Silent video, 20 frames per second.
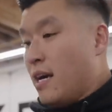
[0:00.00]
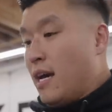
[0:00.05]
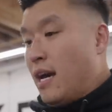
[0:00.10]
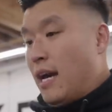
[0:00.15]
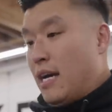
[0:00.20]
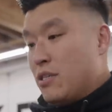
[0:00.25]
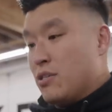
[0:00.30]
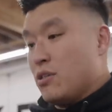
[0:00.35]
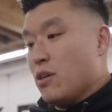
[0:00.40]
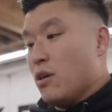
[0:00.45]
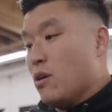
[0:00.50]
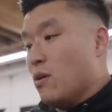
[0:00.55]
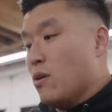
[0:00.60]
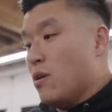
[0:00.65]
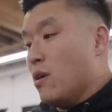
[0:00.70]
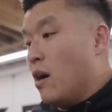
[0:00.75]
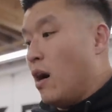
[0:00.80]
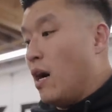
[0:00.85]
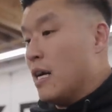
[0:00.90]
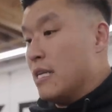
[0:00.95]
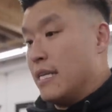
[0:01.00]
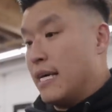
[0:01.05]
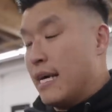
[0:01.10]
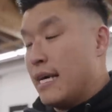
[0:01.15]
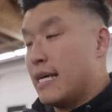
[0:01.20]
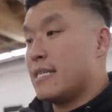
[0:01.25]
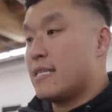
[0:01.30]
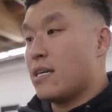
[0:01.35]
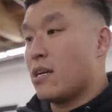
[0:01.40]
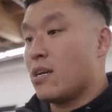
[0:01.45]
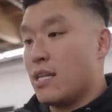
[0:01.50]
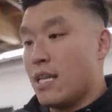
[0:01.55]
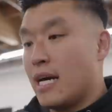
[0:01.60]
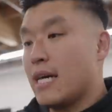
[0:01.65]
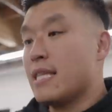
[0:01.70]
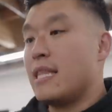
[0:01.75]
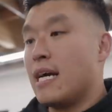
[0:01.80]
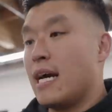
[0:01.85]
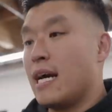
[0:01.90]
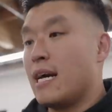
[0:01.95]
And so on days that are
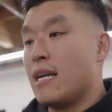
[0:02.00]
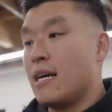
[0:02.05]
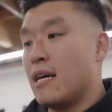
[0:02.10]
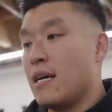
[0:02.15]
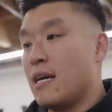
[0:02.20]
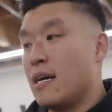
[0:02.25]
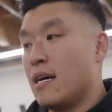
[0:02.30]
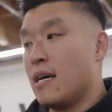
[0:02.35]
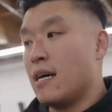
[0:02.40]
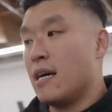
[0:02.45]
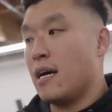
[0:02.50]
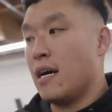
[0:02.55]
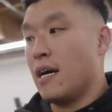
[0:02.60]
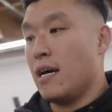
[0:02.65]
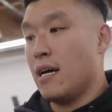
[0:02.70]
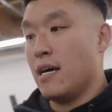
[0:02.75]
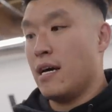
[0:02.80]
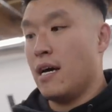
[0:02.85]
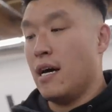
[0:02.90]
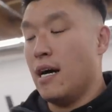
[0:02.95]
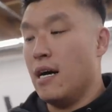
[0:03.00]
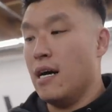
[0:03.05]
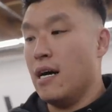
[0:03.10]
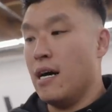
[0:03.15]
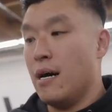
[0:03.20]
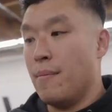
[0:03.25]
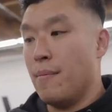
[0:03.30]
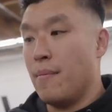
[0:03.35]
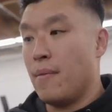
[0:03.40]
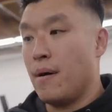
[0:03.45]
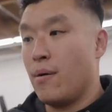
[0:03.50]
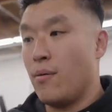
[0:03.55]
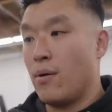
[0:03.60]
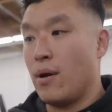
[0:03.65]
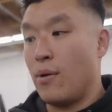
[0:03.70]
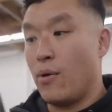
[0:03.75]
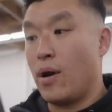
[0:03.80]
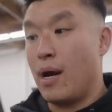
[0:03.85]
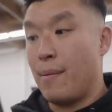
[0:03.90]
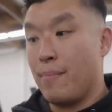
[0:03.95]
like that,
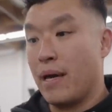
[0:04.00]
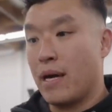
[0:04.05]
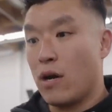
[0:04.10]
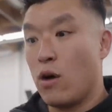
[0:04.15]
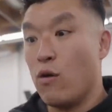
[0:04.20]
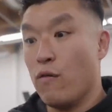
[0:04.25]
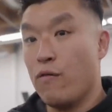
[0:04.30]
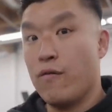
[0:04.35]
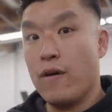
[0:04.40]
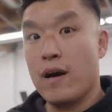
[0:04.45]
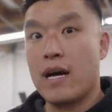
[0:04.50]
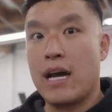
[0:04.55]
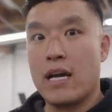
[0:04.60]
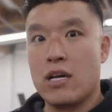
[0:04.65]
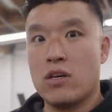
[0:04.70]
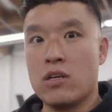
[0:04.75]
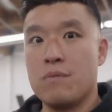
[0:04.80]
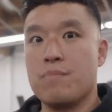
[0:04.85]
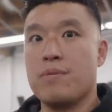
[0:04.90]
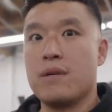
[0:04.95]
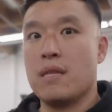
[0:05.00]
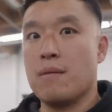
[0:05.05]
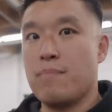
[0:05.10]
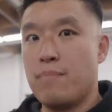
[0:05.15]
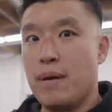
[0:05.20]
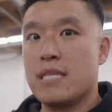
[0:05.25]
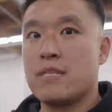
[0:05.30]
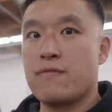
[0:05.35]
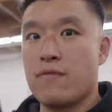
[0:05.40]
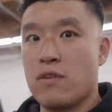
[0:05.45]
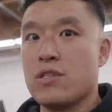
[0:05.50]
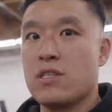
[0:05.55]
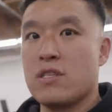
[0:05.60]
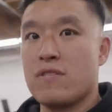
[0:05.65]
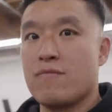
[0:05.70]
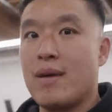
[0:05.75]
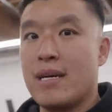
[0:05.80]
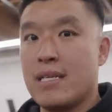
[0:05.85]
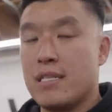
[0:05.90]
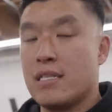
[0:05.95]
where I'm like, oh fuck, I could be the best version
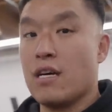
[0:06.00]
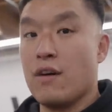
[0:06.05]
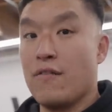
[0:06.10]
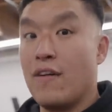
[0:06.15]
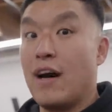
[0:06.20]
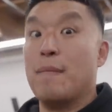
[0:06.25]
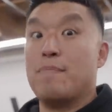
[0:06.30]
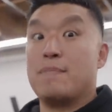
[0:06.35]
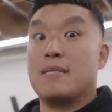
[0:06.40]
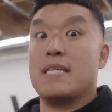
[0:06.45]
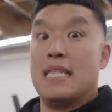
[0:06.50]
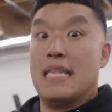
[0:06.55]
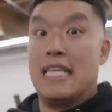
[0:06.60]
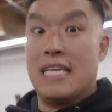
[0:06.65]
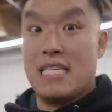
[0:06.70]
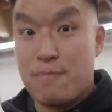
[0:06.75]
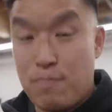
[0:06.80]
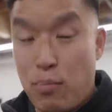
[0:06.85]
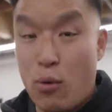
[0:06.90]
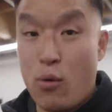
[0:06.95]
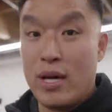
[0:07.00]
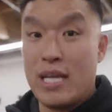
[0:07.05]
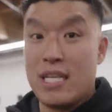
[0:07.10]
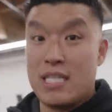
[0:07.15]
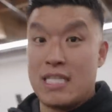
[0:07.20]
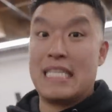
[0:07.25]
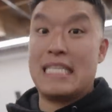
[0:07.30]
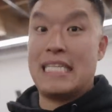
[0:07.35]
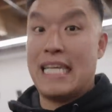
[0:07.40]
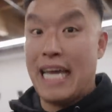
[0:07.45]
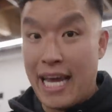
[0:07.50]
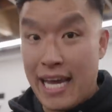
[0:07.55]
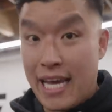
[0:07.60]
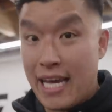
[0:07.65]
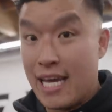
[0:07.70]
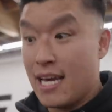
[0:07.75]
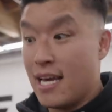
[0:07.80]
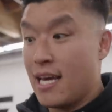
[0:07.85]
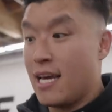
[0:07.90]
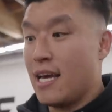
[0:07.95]
of myself up to this point today,
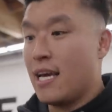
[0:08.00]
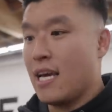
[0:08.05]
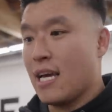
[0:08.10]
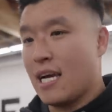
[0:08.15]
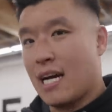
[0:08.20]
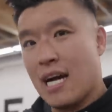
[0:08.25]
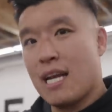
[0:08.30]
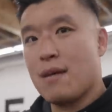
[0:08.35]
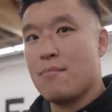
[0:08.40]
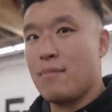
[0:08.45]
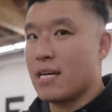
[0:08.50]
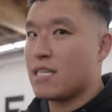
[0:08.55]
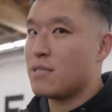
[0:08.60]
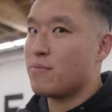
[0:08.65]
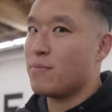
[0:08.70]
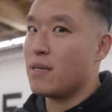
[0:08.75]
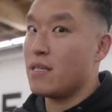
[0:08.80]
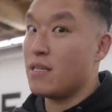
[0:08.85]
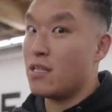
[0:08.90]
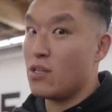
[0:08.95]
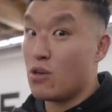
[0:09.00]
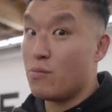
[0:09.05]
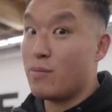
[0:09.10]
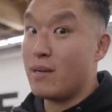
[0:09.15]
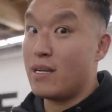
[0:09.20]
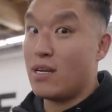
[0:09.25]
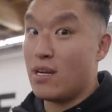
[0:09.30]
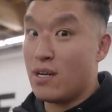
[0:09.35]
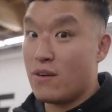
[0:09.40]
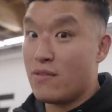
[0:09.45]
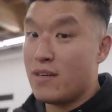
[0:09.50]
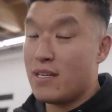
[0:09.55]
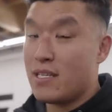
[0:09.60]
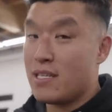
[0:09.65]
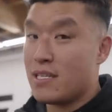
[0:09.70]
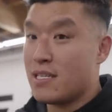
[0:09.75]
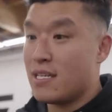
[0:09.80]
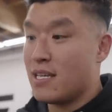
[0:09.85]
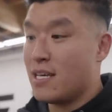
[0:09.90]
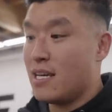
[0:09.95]
it kind of makes me a little bit
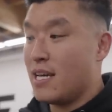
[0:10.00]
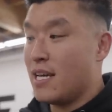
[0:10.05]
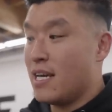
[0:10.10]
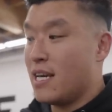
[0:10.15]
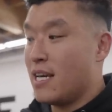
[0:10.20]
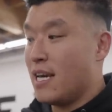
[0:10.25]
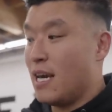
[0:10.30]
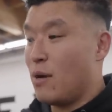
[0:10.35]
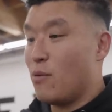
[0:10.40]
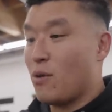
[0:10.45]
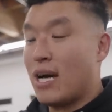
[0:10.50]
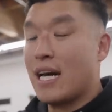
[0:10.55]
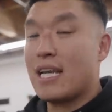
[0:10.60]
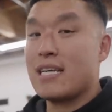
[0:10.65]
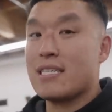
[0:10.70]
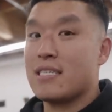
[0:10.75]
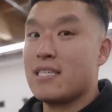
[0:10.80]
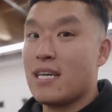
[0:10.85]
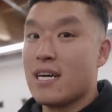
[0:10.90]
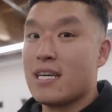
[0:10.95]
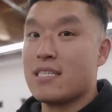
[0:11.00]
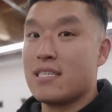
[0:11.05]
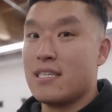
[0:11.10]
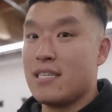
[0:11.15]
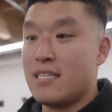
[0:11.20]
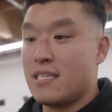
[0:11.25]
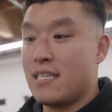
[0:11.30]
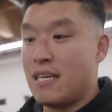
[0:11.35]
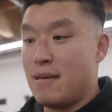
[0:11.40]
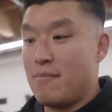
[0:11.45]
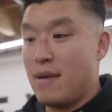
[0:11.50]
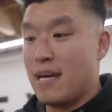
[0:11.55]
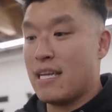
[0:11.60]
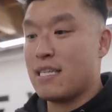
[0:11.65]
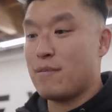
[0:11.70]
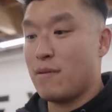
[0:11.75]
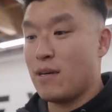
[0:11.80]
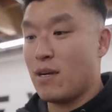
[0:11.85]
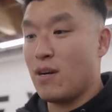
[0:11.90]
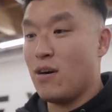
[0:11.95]
nervous. And what kind of sucks is it
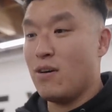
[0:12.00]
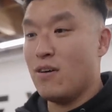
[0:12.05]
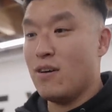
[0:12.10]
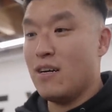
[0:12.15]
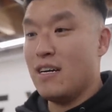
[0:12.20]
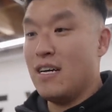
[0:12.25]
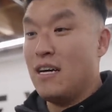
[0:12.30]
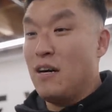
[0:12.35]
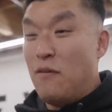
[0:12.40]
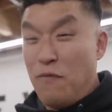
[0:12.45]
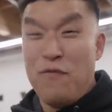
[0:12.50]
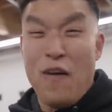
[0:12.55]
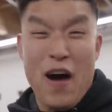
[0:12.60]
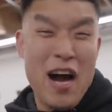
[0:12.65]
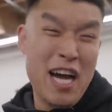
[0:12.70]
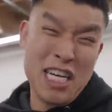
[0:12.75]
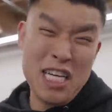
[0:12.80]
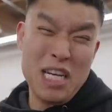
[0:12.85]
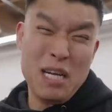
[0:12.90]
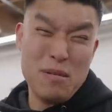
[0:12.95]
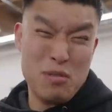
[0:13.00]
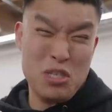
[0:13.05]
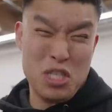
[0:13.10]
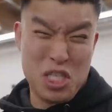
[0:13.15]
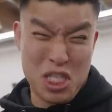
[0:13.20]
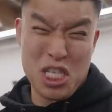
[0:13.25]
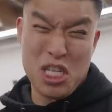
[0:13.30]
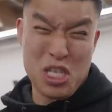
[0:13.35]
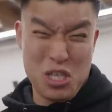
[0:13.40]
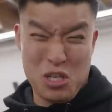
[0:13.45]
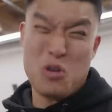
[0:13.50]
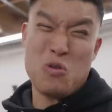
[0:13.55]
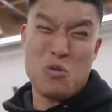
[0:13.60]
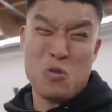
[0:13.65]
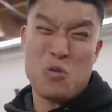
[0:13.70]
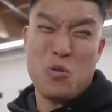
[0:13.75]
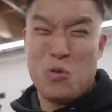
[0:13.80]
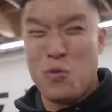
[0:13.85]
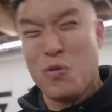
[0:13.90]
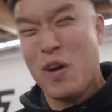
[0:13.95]
makes me go, fuck it, I'm just gonna go
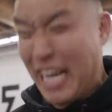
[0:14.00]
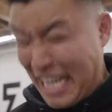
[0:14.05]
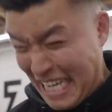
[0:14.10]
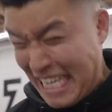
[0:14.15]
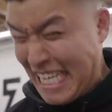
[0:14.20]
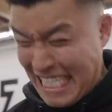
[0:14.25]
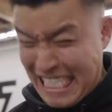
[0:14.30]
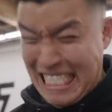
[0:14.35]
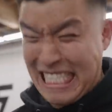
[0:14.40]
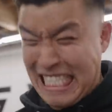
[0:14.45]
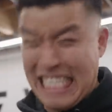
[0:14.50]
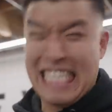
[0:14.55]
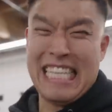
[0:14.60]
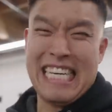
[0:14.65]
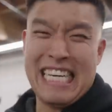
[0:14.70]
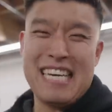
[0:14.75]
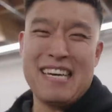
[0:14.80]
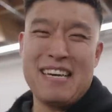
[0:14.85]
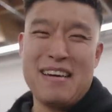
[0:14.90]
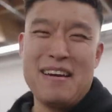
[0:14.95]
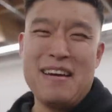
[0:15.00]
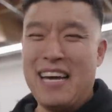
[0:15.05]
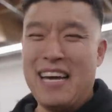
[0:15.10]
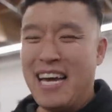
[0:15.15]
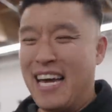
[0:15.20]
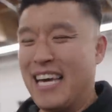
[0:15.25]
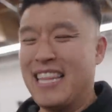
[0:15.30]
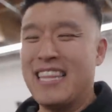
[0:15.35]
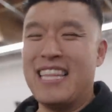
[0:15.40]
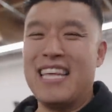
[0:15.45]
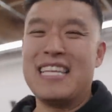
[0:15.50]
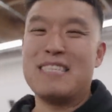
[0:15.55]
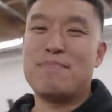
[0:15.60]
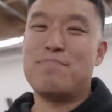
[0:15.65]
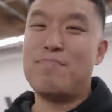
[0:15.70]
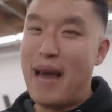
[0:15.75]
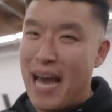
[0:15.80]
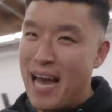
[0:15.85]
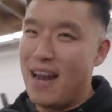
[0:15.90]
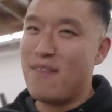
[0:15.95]
crazy. And then it's
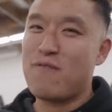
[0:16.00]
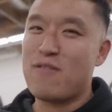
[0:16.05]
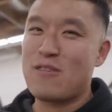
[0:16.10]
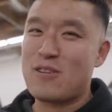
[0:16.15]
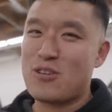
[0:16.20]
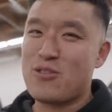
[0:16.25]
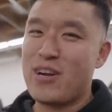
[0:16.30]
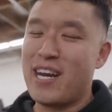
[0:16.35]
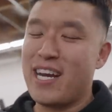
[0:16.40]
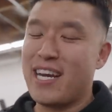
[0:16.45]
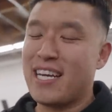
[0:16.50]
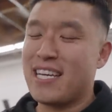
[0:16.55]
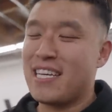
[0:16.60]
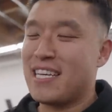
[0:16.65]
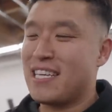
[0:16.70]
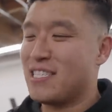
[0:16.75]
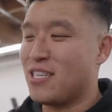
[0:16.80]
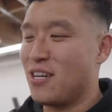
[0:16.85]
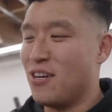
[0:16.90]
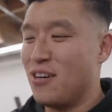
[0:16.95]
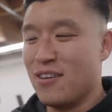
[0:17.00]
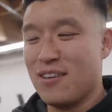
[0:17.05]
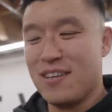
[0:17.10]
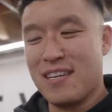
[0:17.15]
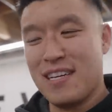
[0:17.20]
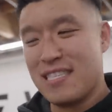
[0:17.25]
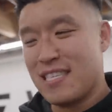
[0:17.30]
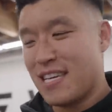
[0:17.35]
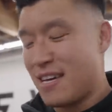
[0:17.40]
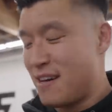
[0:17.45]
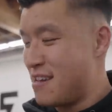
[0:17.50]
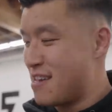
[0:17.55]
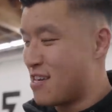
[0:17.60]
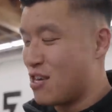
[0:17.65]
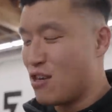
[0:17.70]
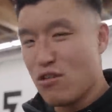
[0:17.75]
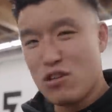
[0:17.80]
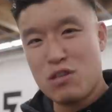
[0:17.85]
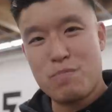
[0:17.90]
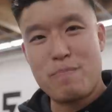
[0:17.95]
bad for training. So it's a
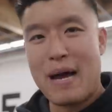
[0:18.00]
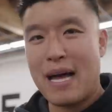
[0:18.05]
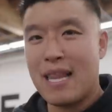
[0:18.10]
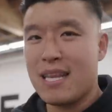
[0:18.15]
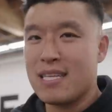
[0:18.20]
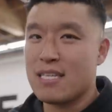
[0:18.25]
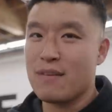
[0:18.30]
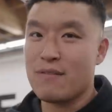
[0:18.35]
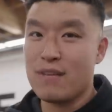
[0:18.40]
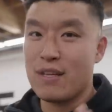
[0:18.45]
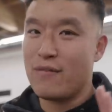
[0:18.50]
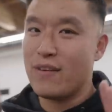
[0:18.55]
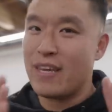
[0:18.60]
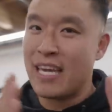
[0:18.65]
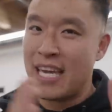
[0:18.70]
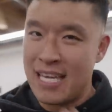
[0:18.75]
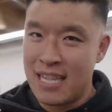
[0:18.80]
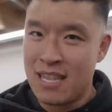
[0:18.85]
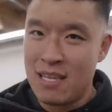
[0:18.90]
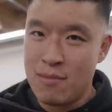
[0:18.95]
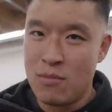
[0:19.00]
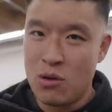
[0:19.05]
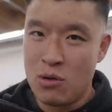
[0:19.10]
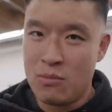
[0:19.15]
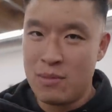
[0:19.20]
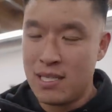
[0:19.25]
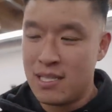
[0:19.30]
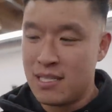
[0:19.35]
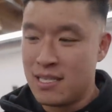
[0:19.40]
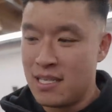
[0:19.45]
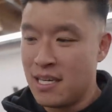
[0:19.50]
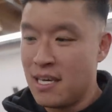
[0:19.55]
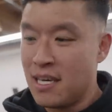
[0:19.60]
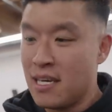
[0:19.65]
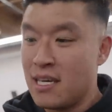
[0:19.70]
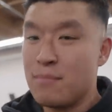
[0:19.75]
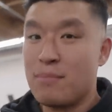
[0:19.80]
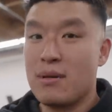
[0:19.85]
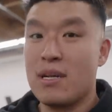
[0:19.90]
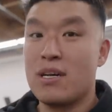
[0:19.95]
huge balance of living in the moment,
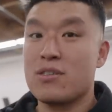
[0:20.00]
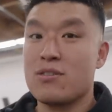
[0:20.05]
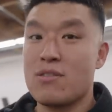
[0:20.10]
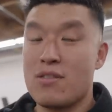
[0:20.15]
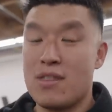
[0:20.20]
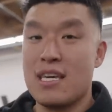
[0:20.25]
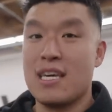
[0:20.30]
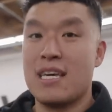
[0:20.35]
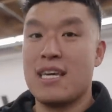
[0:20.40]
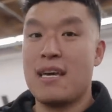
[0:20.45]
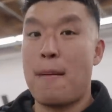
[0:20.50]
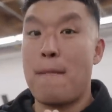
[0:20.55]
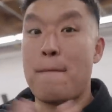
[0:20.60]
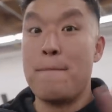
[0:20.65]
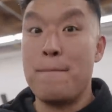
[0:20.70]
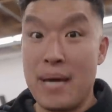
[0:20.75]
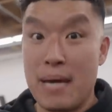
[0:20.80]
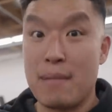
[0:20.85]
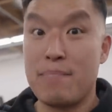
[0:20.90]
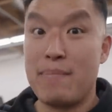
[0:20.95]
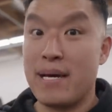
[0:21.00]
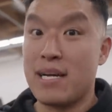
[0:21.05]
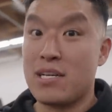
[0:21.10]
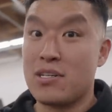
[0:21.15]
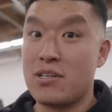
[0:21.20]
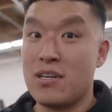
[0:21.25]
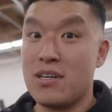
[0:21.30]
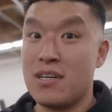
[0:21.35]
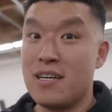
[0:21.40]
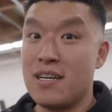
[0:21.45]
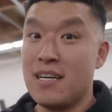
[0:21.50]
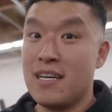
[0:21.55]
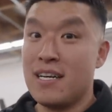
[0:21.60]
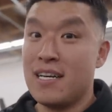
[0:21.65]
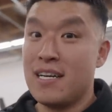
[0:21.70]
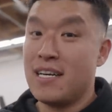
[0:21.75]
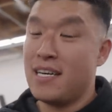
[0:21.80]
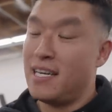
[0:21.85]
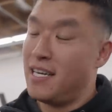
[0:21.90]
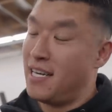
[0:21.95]
but also thinking big picture.
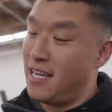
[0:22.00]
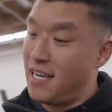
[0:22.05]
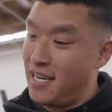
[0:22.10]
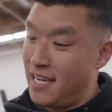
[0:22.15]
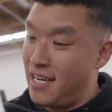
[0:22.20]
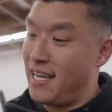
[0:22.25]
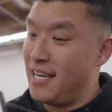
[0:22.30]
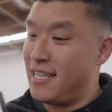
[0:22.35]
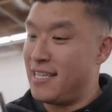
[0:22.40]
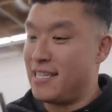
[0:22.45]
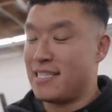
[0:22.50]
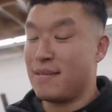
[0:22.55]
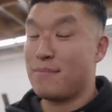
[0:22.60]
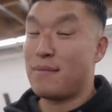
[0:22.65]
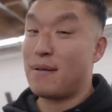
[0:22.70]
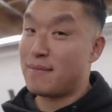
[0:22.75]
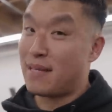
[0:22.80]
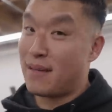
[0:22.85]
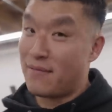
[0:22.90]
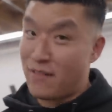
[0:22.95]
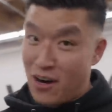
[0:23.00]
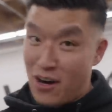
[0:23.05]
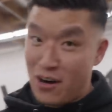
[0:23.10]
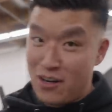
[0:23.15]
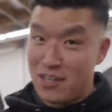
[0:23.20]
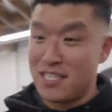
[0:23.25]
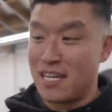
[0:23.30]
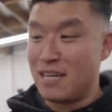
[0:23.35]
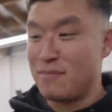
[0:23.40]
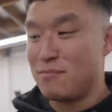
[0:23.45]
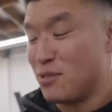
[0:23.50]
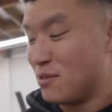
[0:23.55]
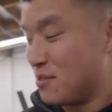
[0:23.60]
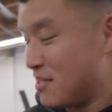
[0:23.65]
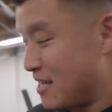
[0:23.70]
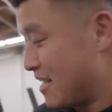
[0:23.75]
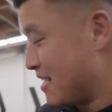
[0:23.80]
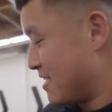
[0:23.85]
And sometimes I have a hard time doing that.